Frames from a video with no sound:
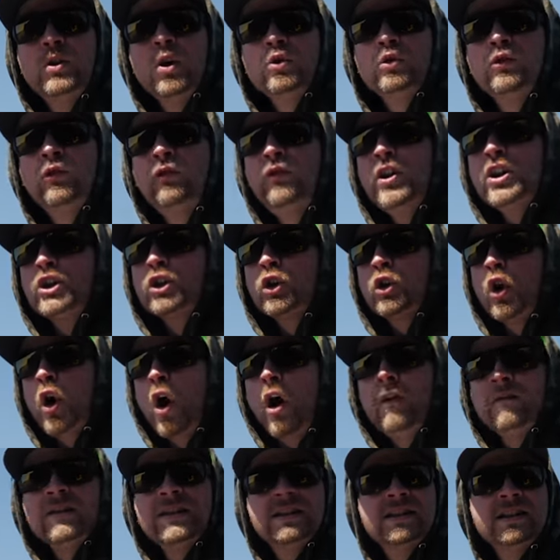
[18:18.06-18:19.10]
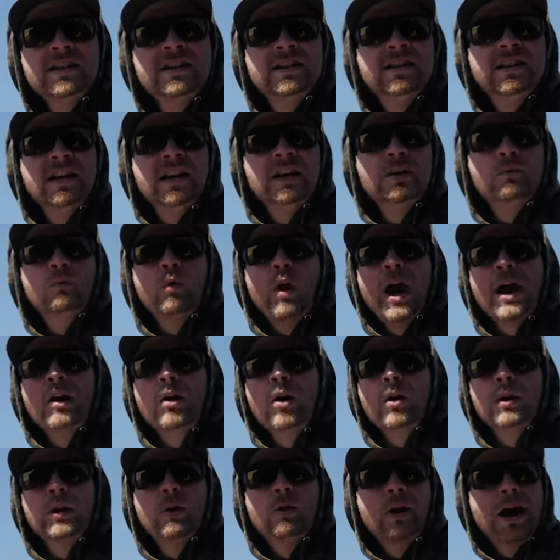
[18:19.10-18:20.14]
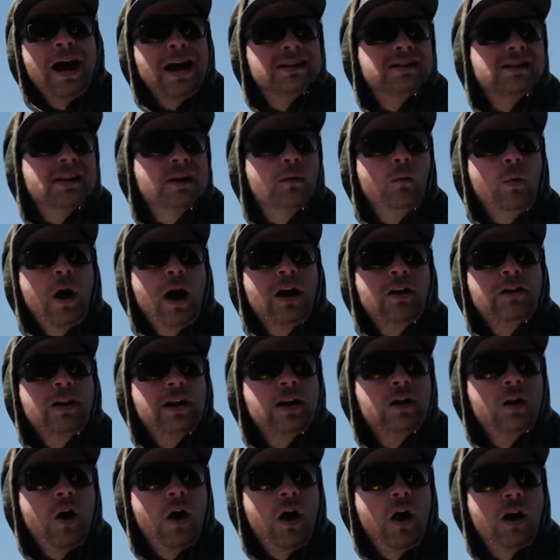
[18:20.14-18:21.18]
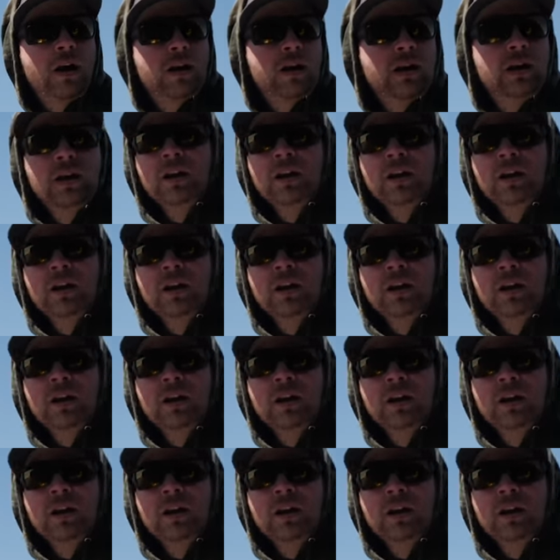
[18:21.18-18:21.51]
Those fish are obviously sitting right on the grass line. Why are they not